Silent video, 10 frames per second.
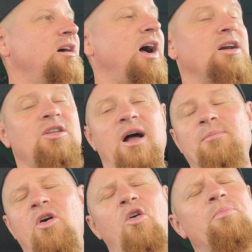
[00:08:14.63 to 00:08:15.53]
I'm,
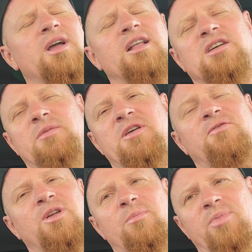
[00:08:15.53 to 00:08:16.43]
I'm hoping it's going to be
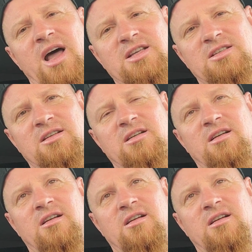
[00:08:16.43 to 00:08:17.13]
for the best